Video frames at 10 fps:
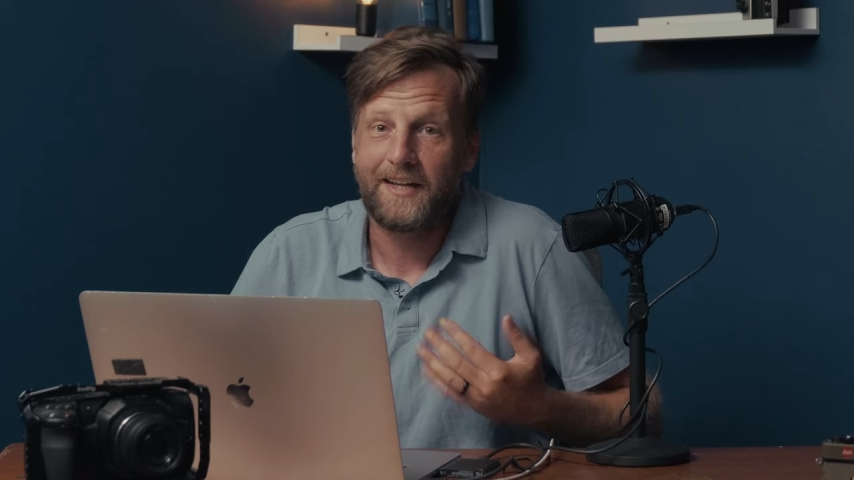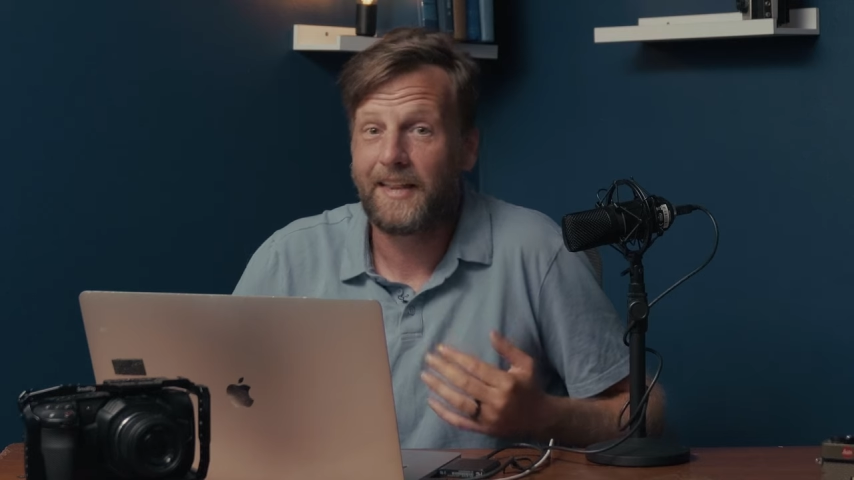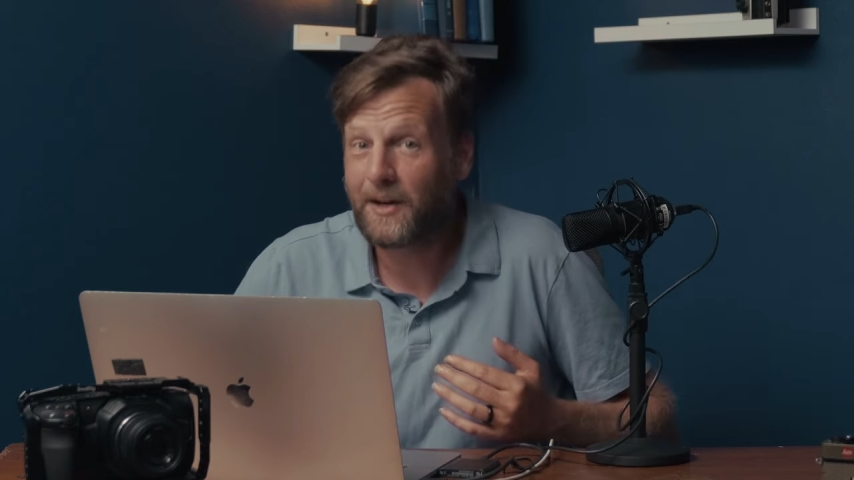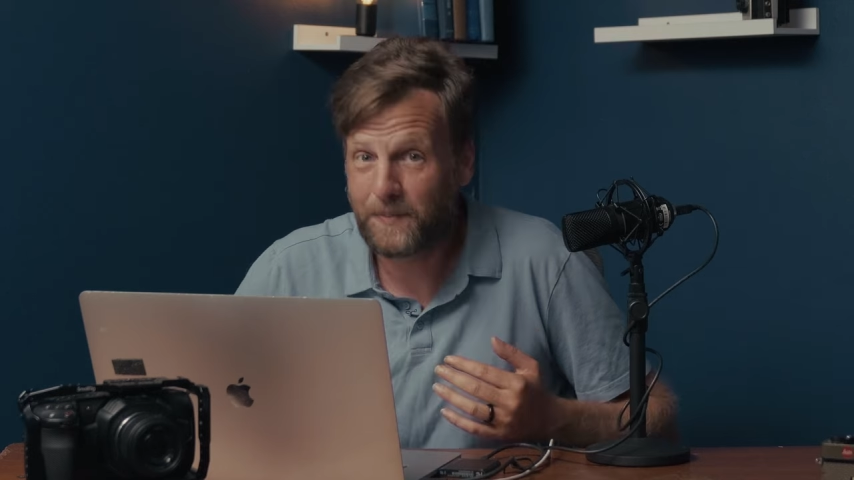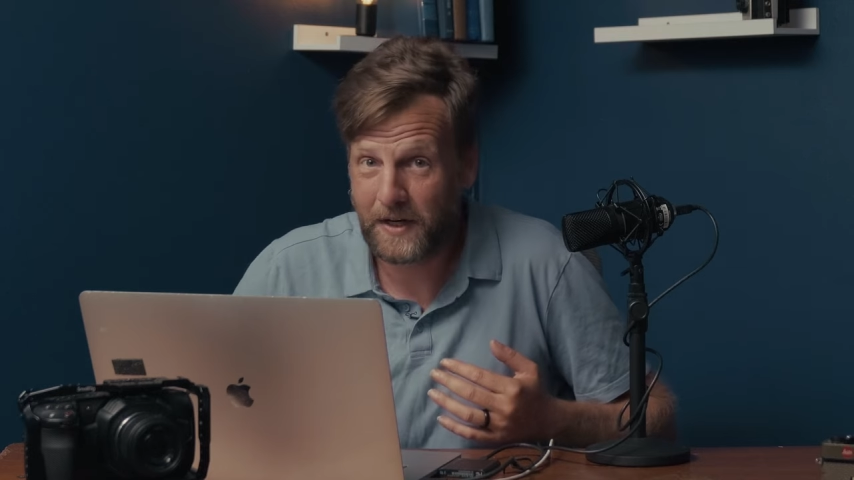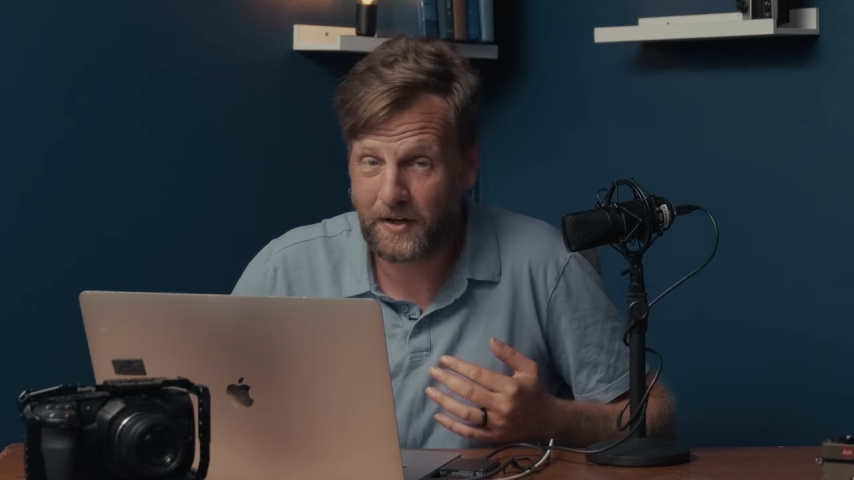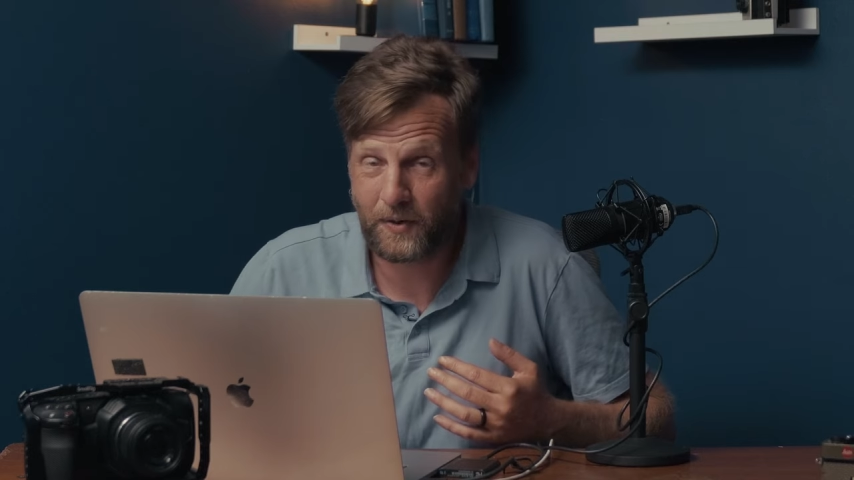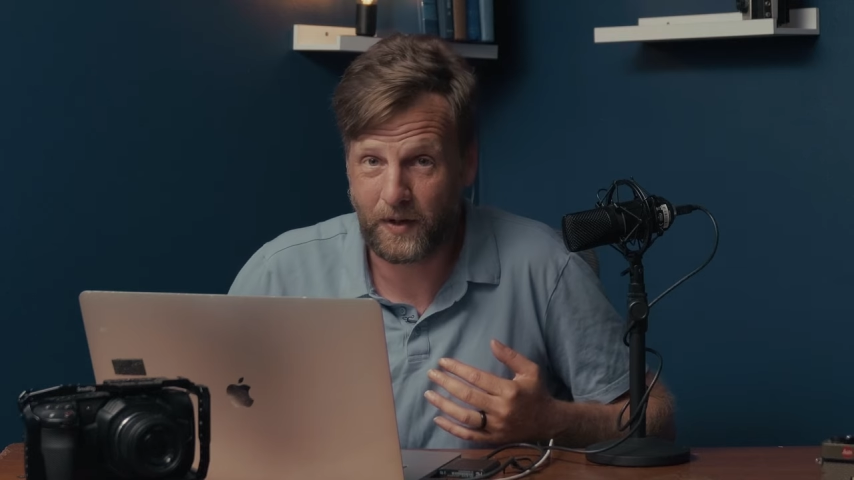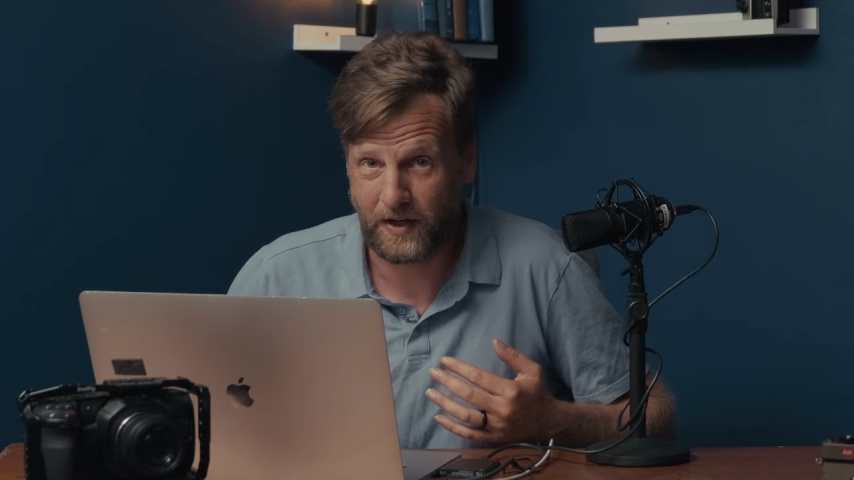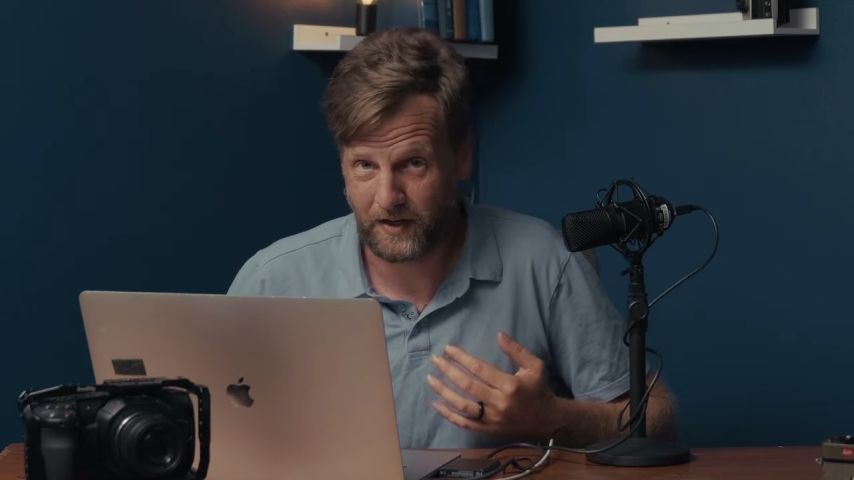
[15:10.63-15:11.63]
That'd be
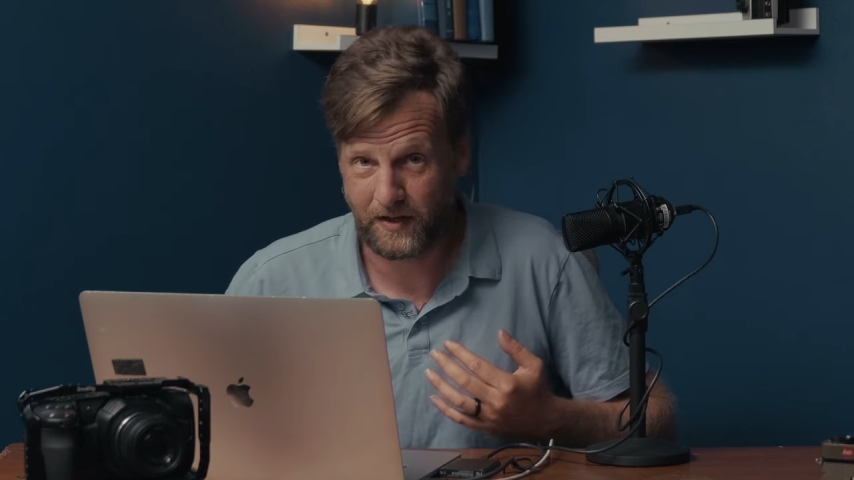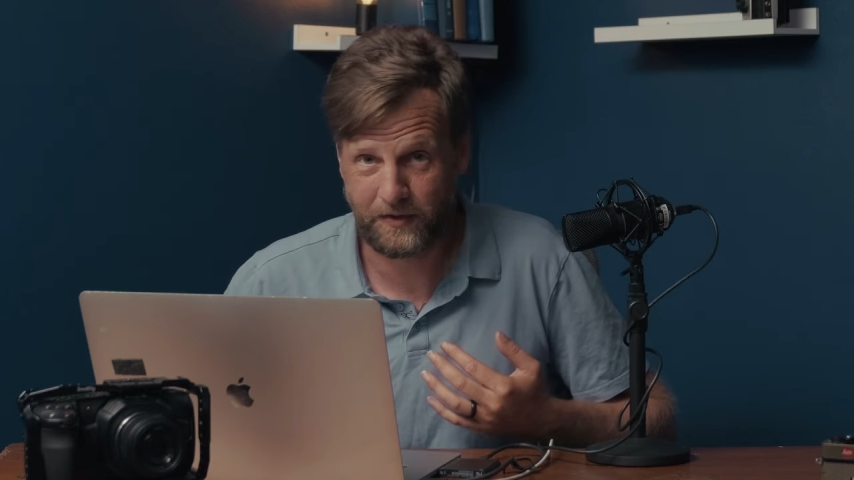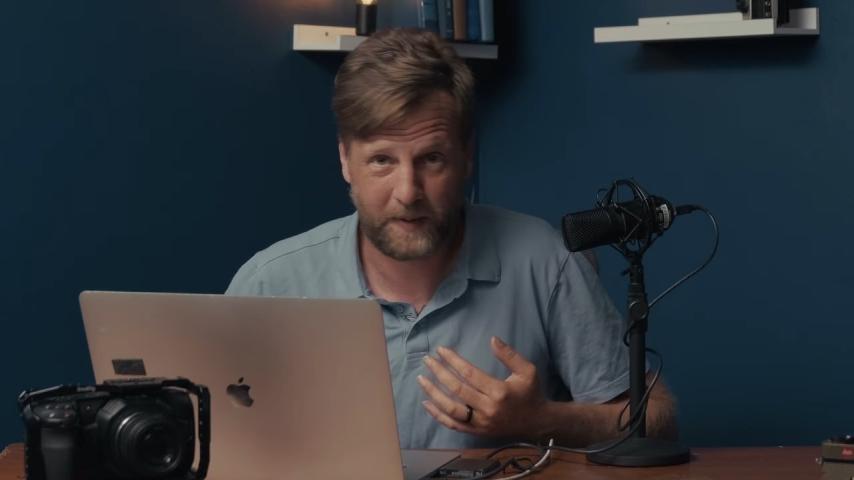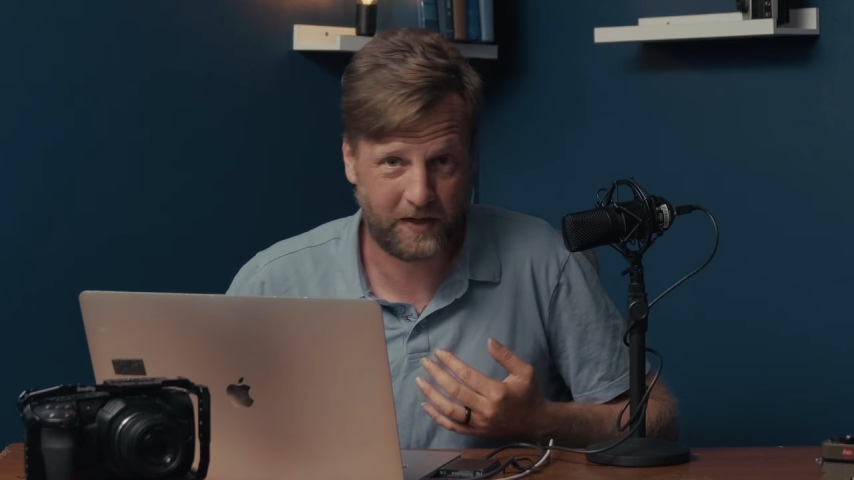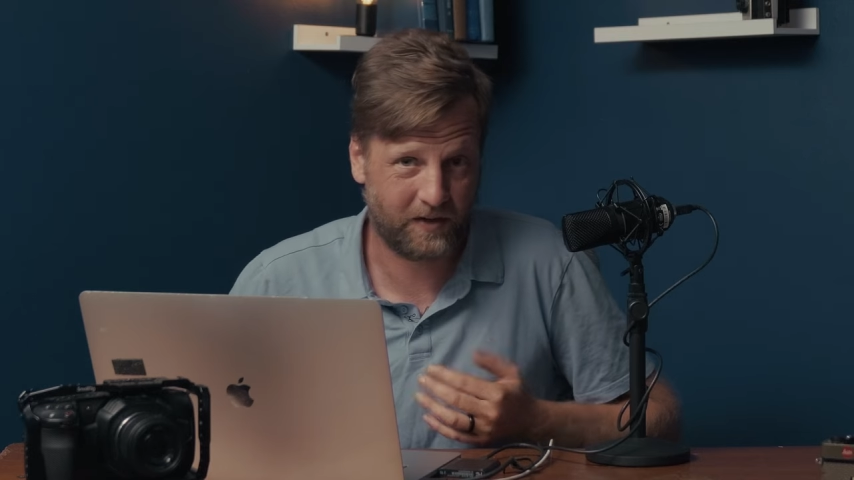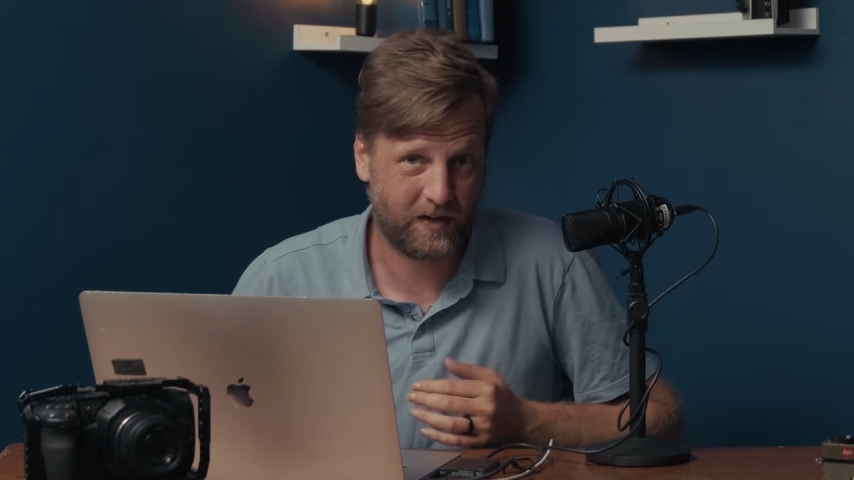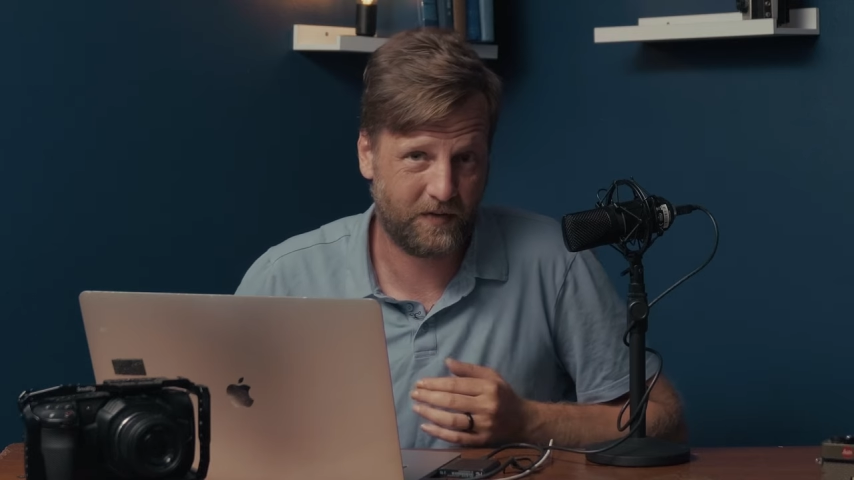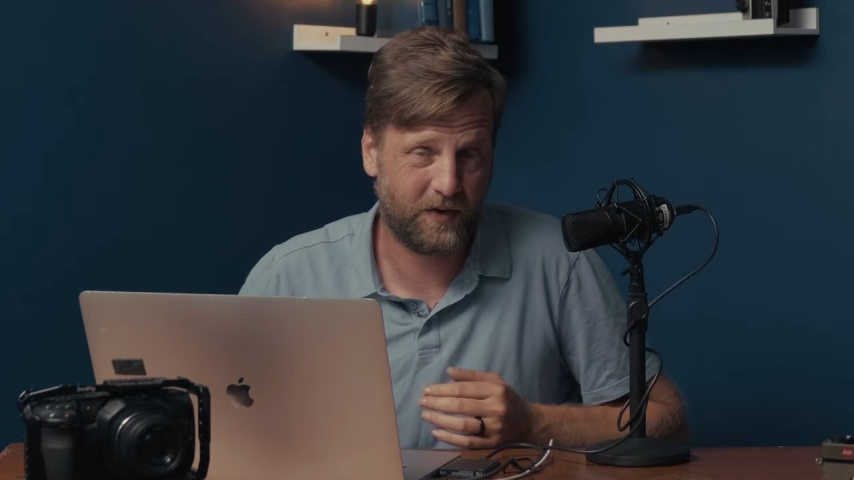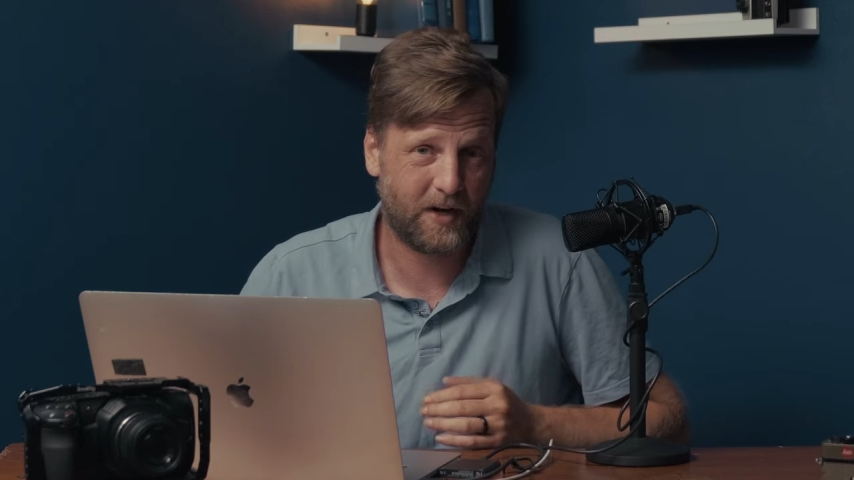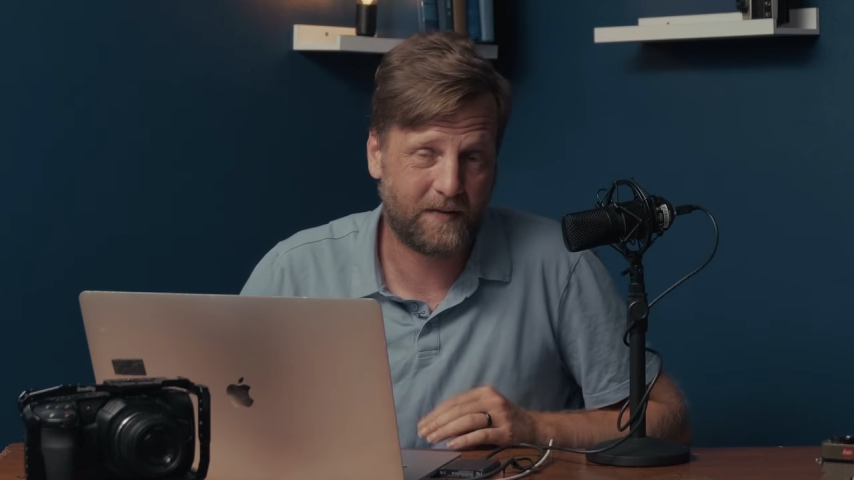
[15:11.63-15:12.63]
annoying, especially if you